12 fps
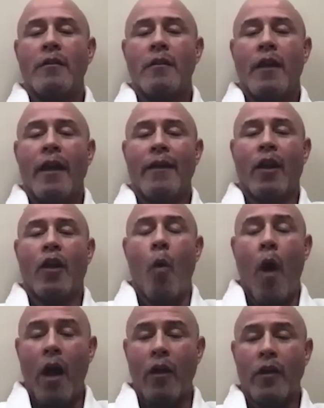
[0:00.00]
and the
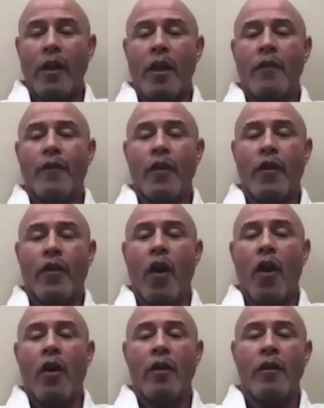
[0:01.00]
quality of your
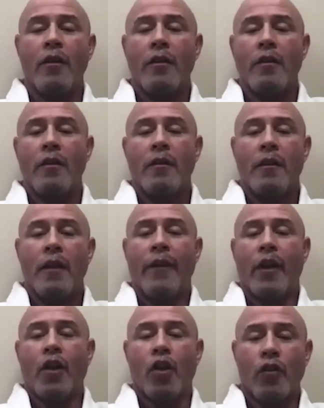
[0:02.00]
thought, and the
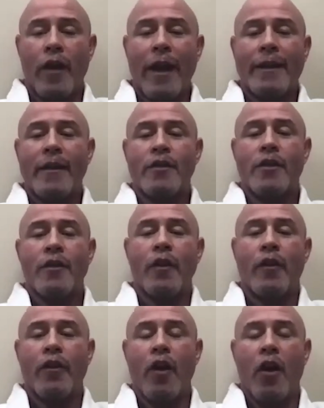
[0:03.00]
correctness of your
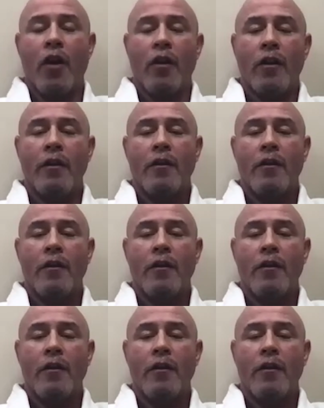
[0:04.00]
thought,